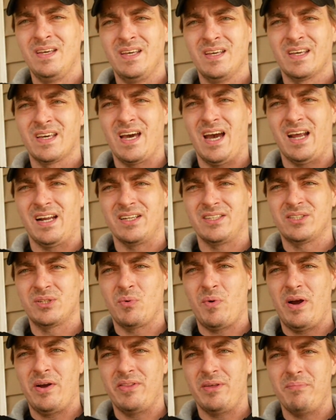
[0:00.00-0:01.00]
Kind of
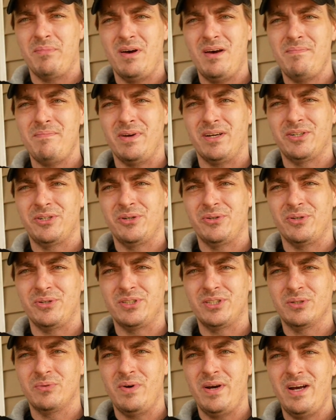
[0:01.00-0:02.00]
square them up, make sure they're
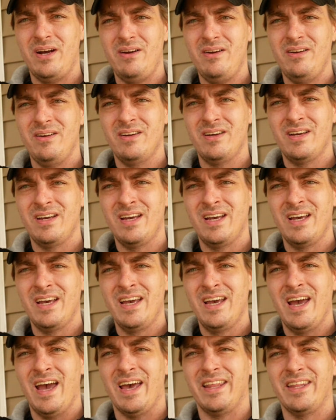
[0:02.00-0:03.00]
square,
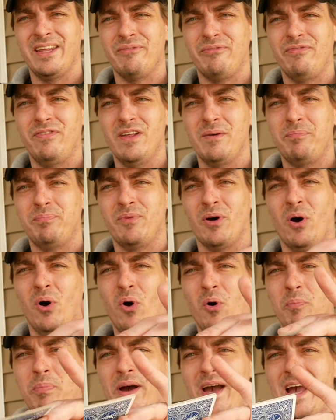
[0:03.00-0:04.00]
and then flip the
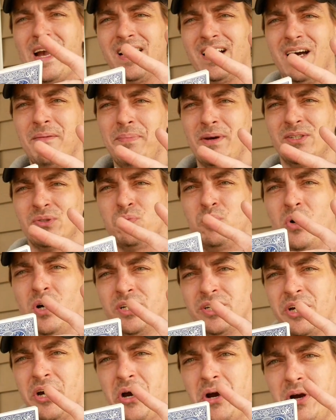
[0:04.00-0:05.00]
whole pack up as
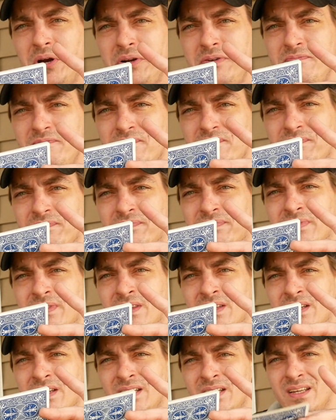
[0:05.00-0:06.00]
1 card.
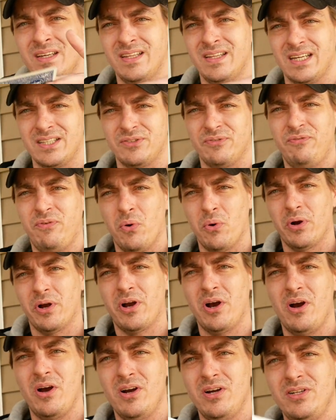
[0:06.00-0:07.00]
That's 4
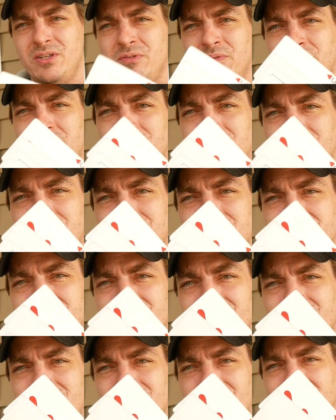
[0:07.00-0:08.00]
cards
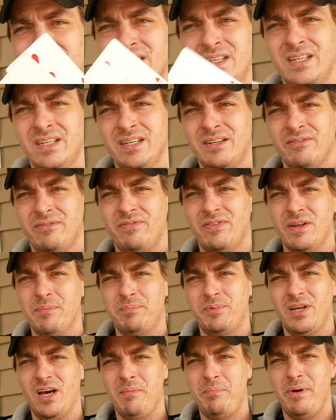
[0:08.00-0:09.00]

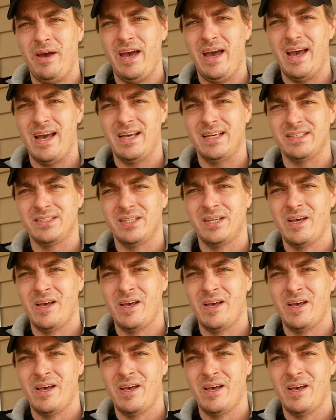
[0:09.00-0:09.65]
flipped up as